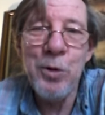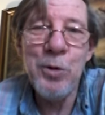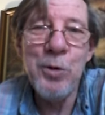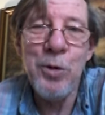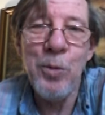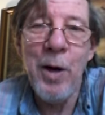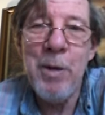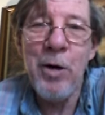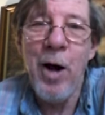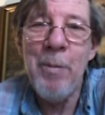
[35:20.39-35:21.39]
to, to write
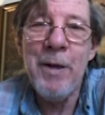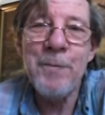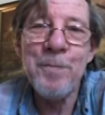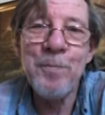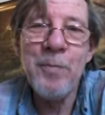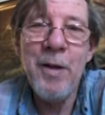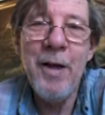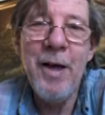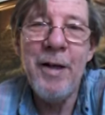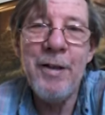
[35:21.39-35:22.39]
me a comment,
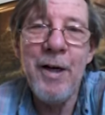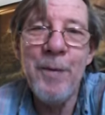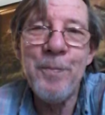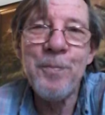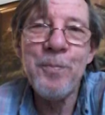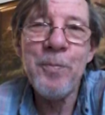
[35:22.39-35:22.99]
and um,